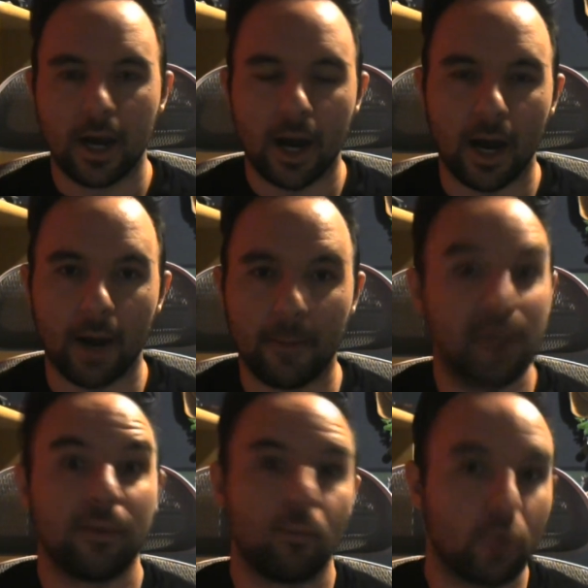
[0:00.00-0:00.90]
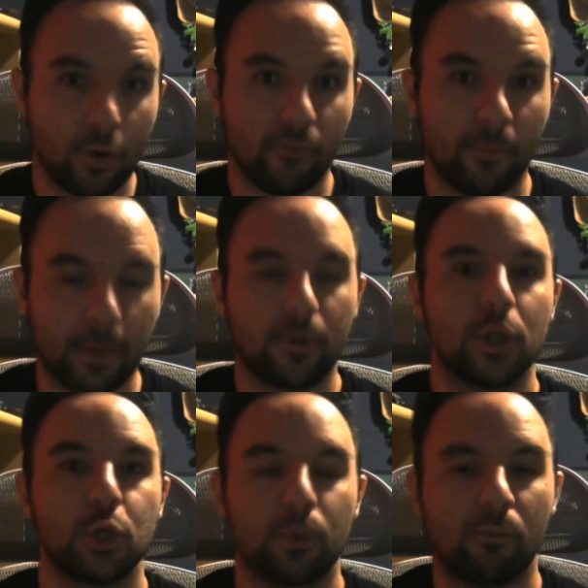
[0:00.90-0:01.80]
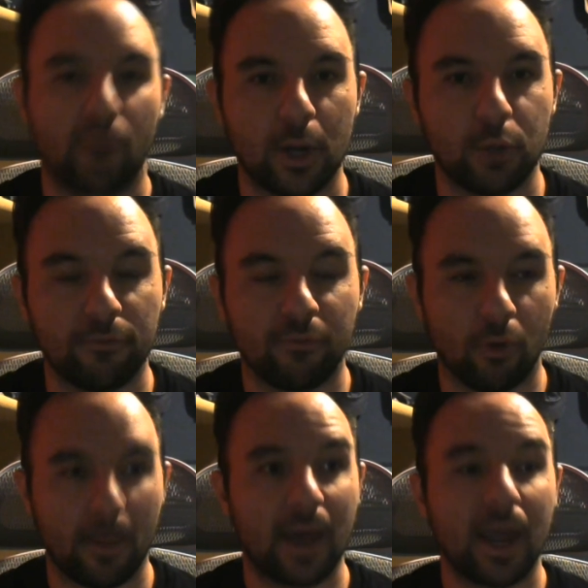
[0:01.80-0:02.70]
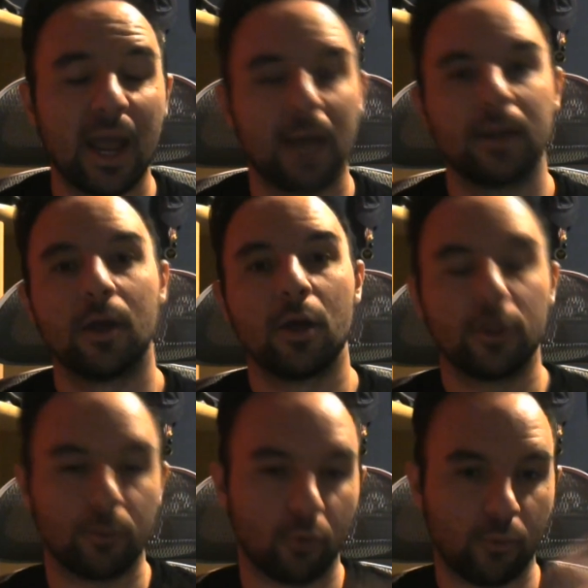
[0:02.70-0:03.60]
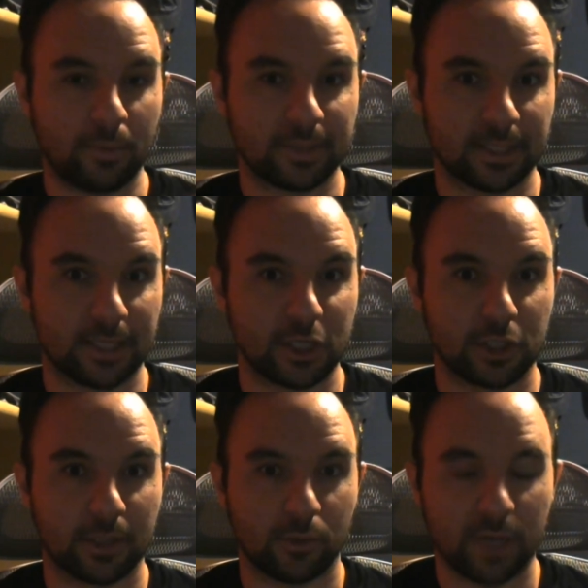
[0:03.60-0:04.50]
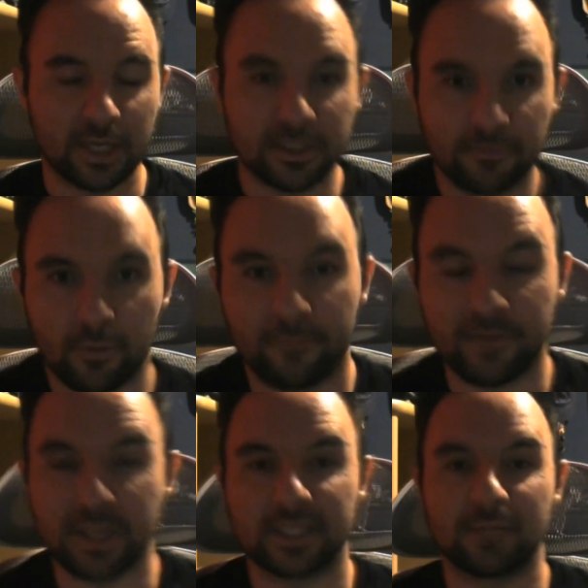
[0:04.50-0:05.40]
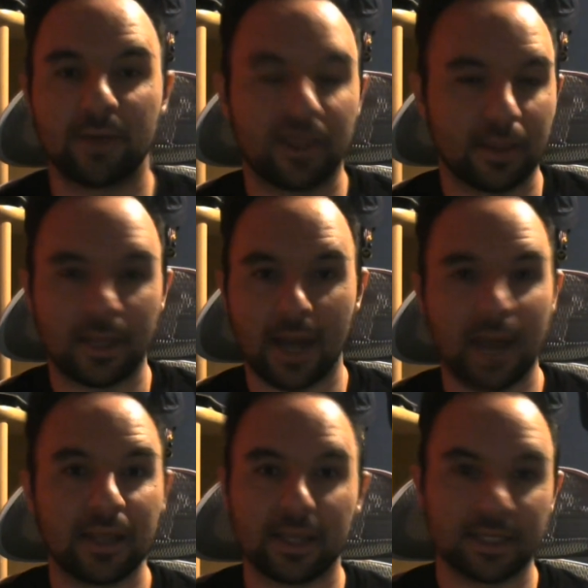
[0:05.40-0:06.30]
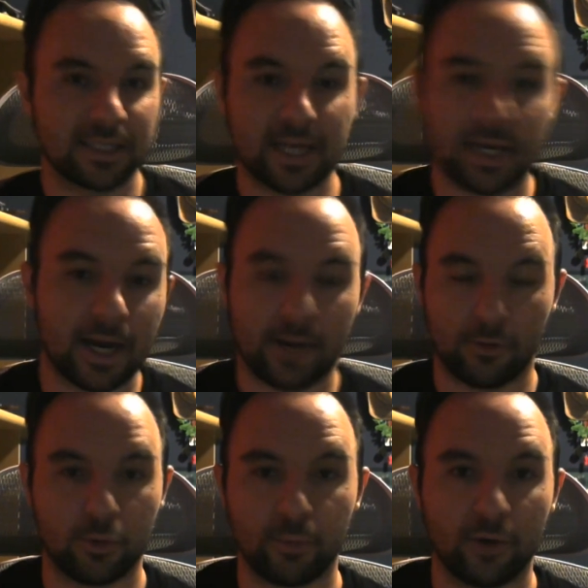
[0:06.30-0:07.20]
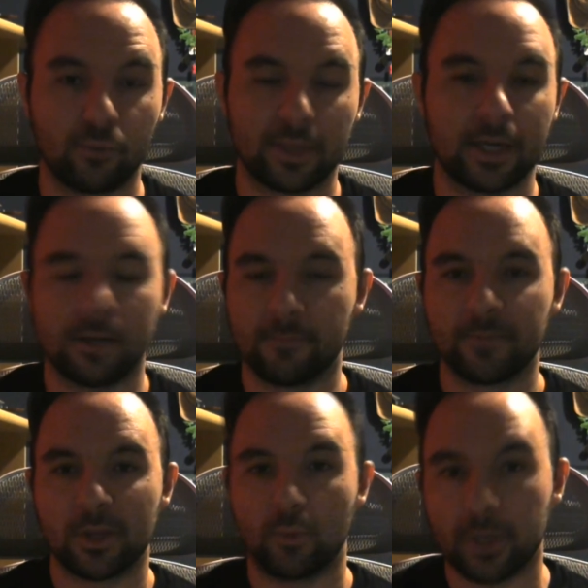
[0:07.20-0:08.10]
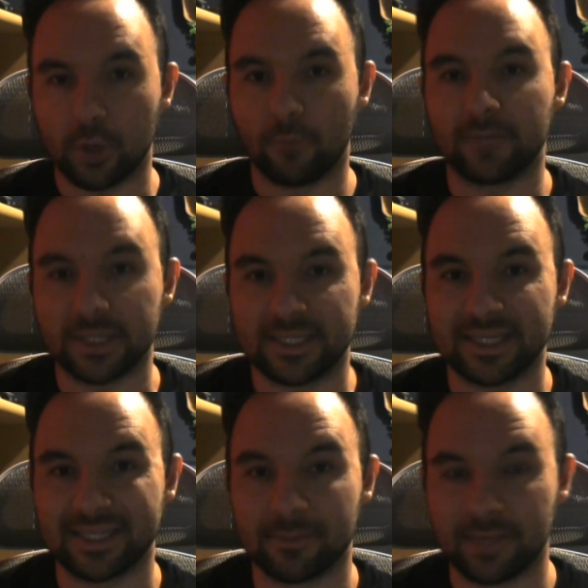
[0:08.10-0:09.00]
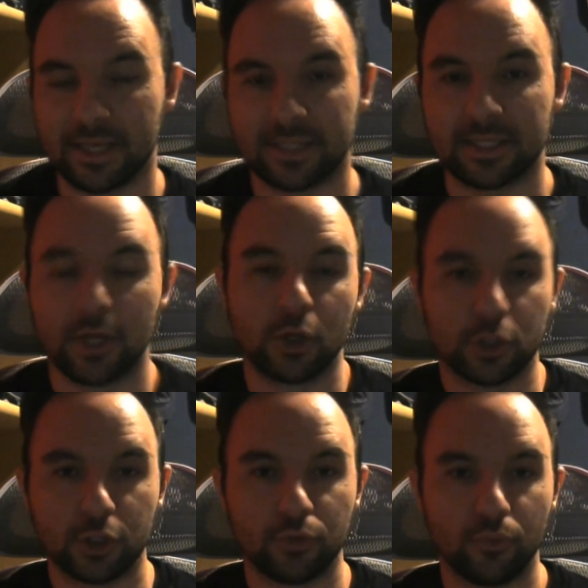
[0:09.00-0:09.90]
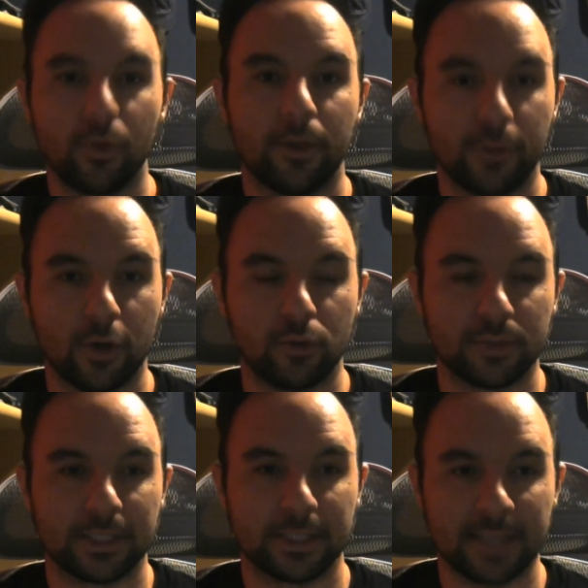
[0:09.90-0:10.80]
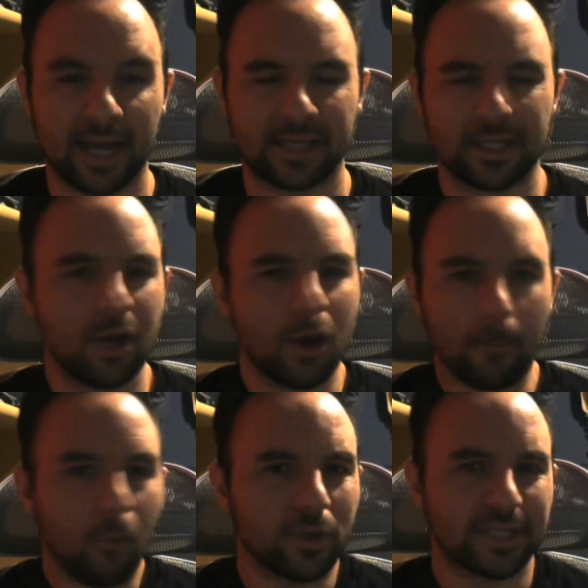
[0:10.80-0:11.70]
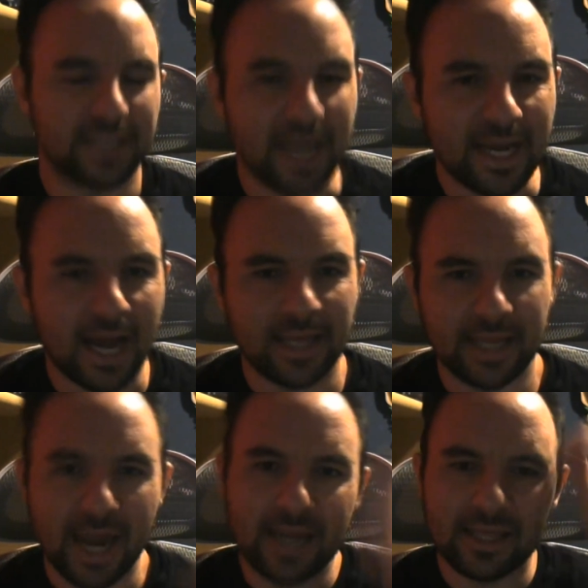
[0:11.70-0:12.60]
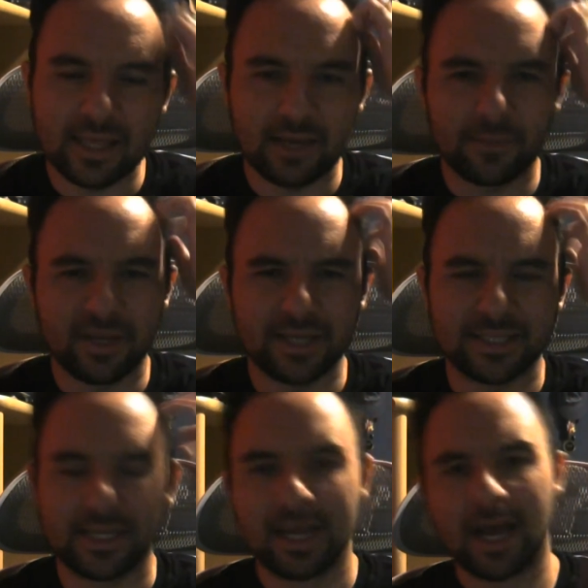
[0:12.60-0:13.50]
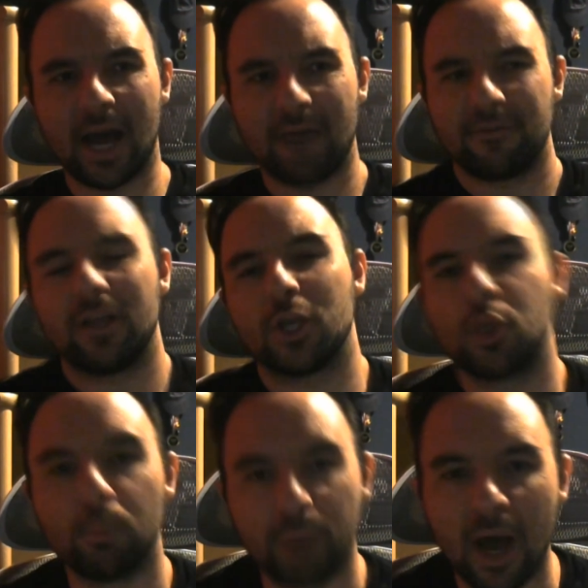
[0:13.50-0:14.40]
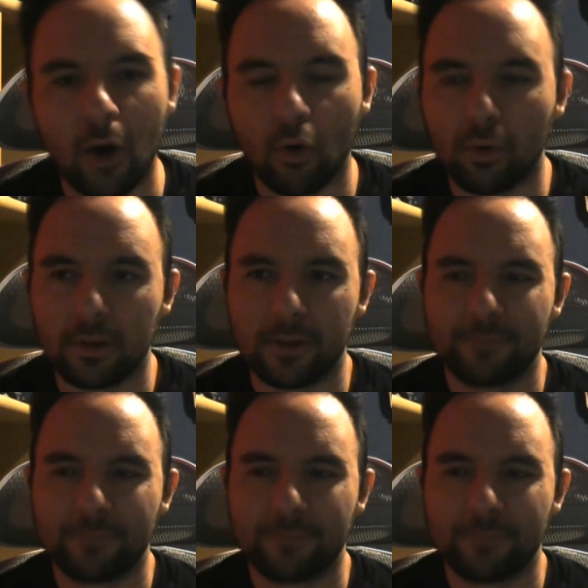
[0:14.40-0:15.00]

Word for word: Um, and then we'll go from there into a brand new format. And the more representation that there is for Fiend Smith, and then anything Snake Eye or Yubel related, we can hopefully see some hits to those decks. More Snake Eye than anything because I feel like Yubel,